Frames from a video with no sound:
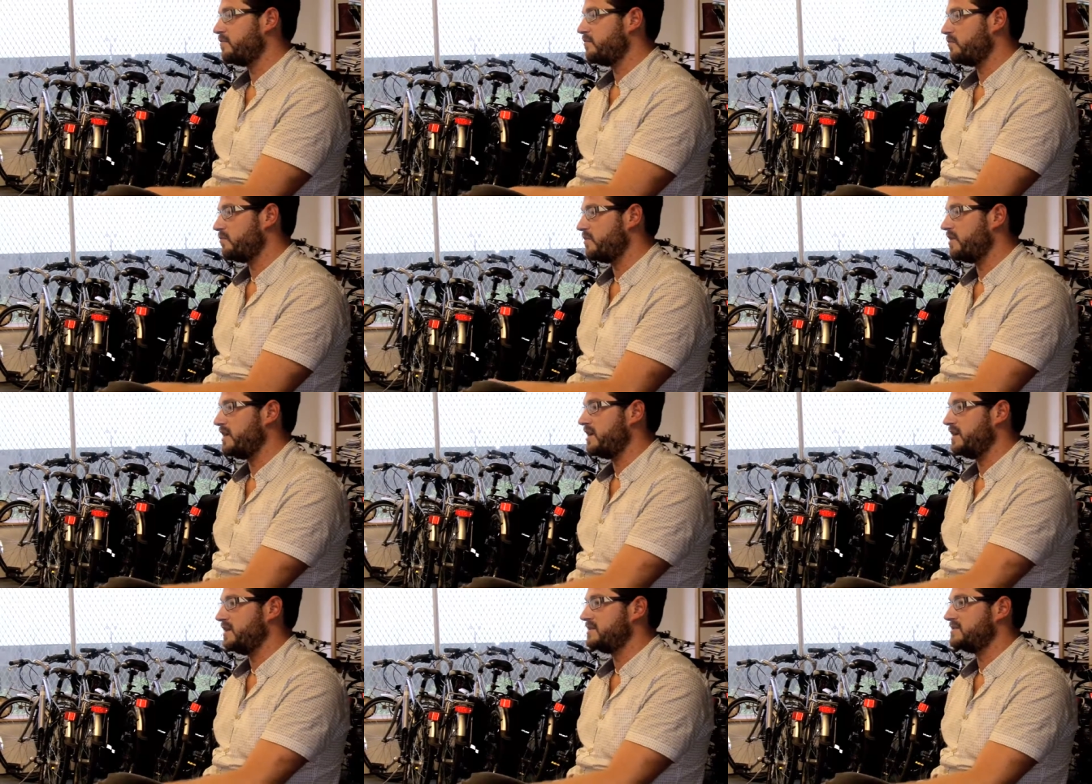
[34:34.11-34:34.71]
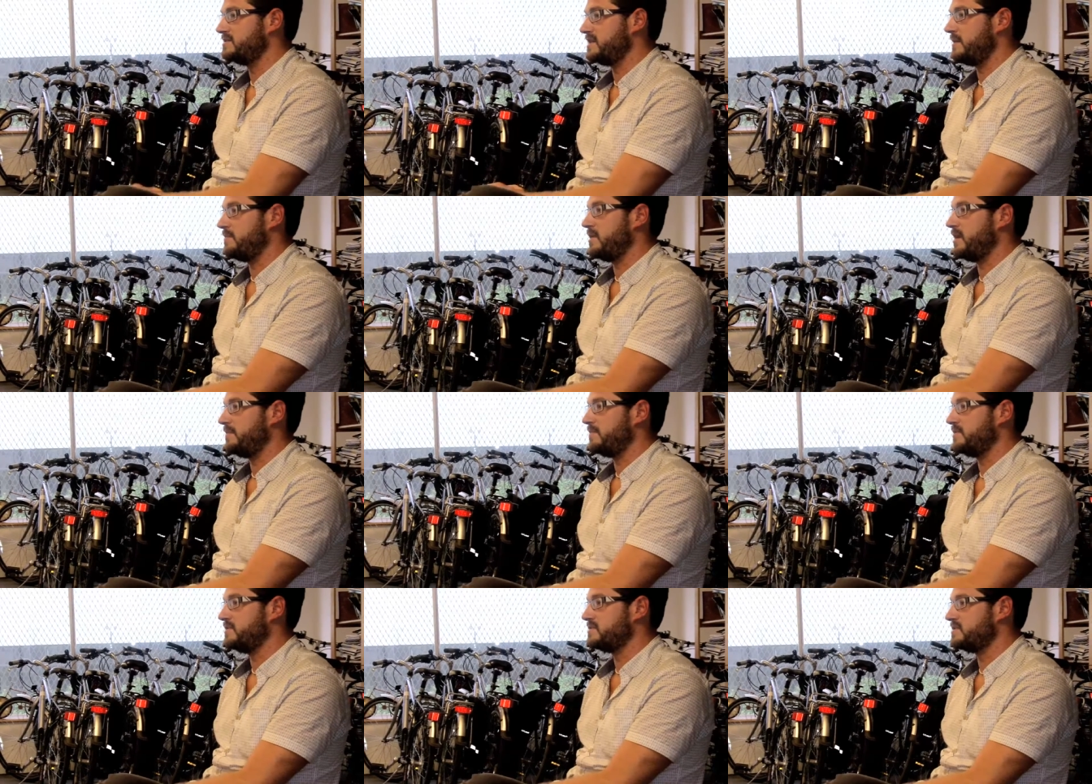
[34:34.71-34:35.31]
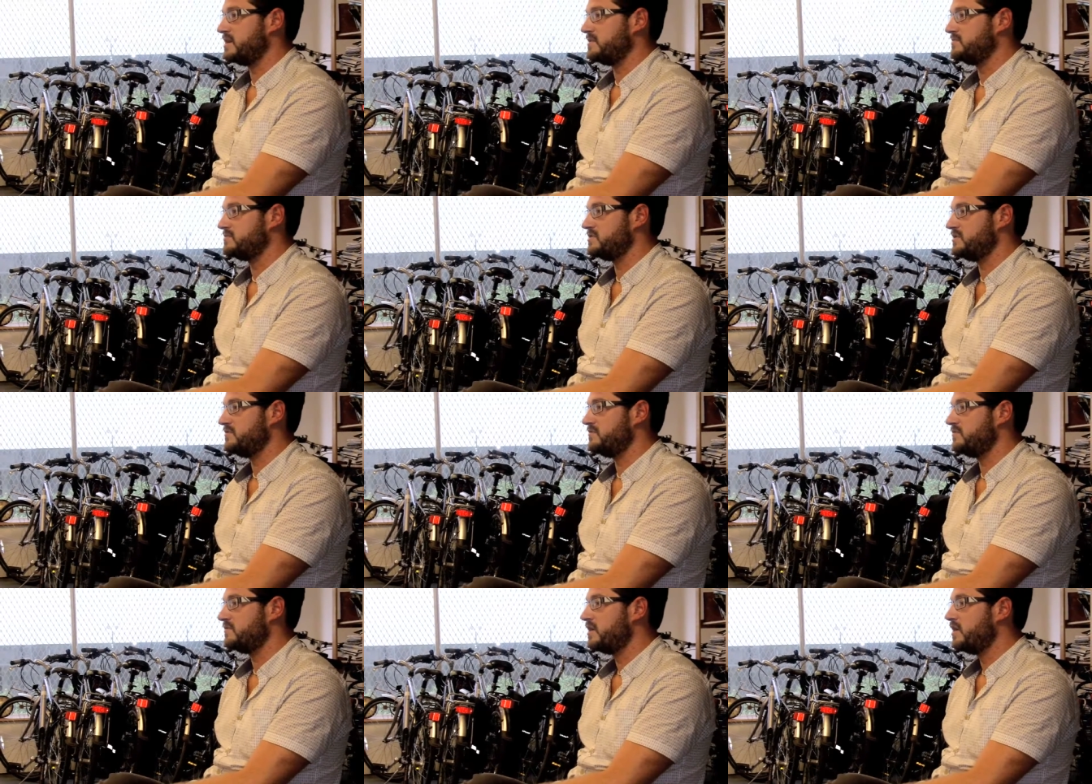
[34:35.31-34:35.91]
really step up in terms
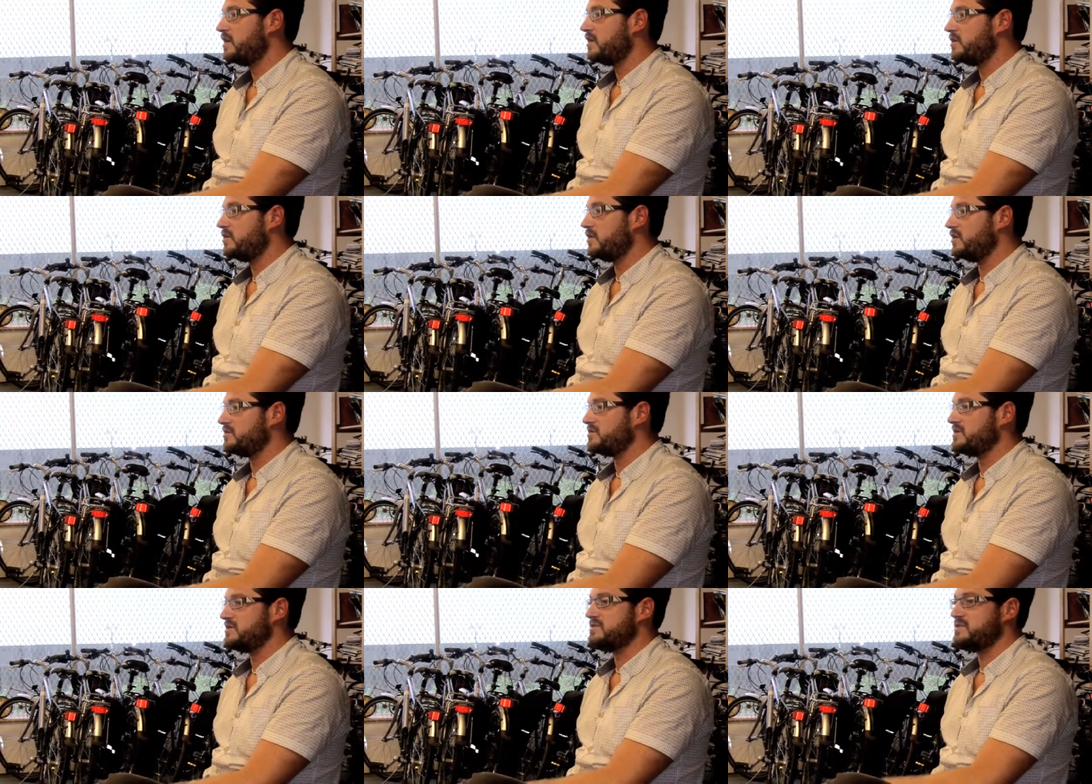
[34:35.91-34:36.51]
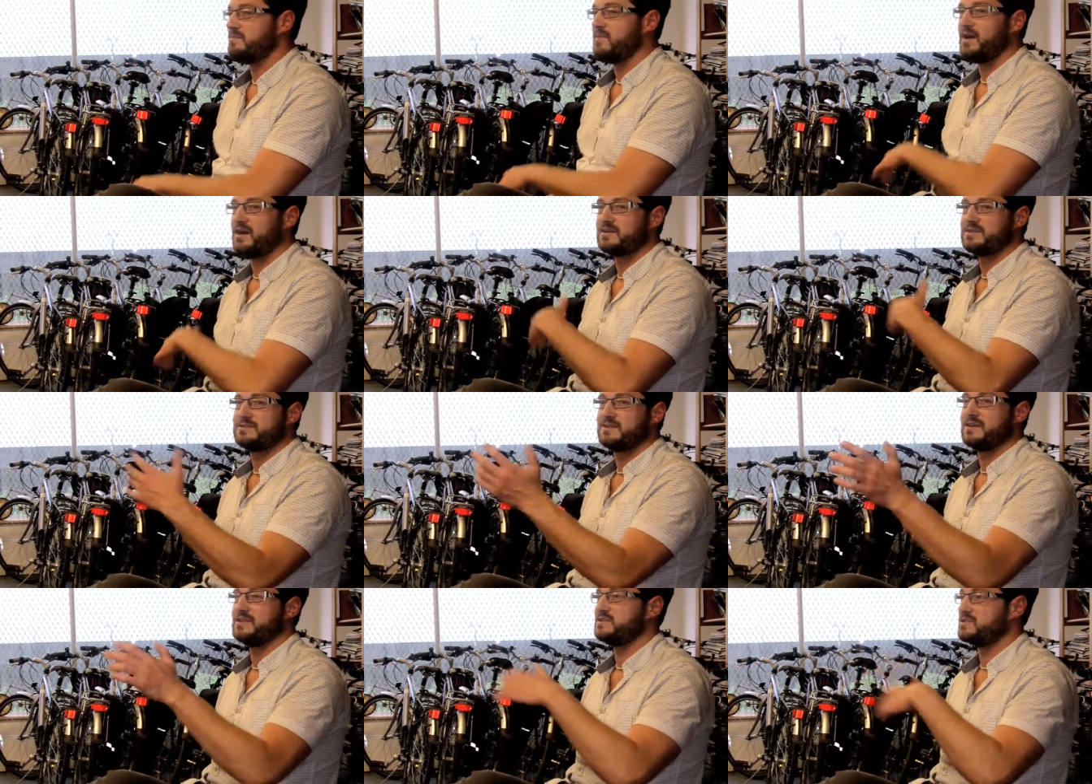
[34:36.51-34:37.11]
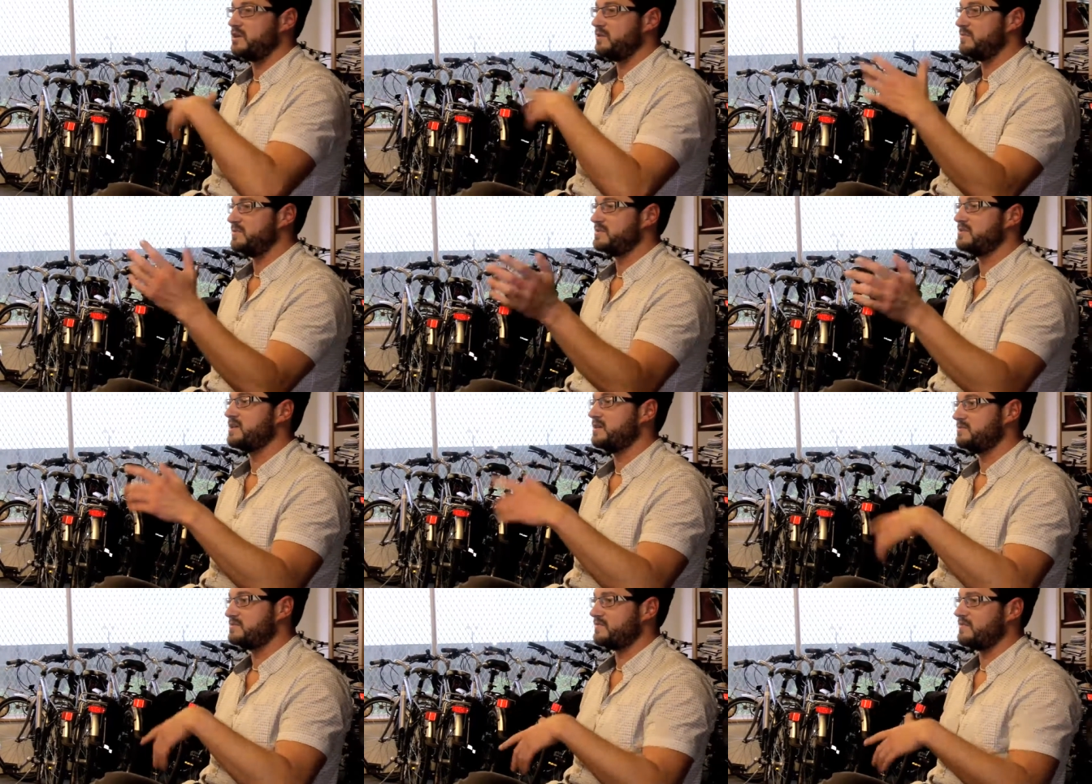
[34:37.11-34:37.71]
of not just the marketing job,
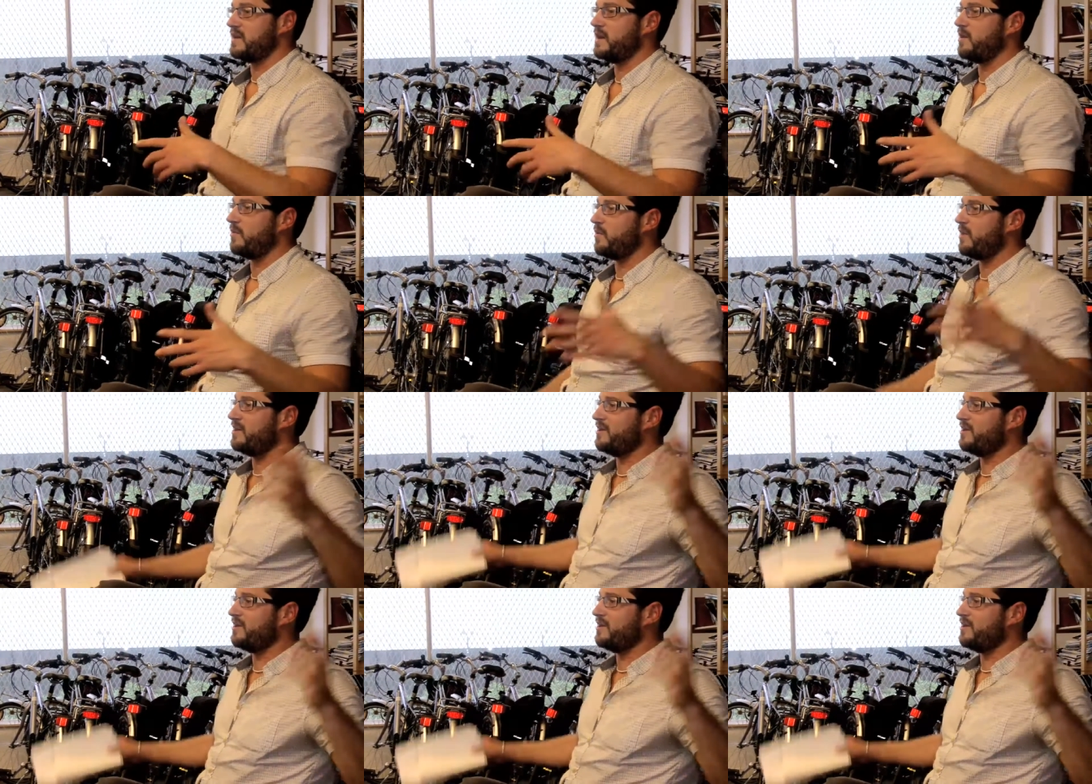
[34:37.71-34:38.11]
in terms of our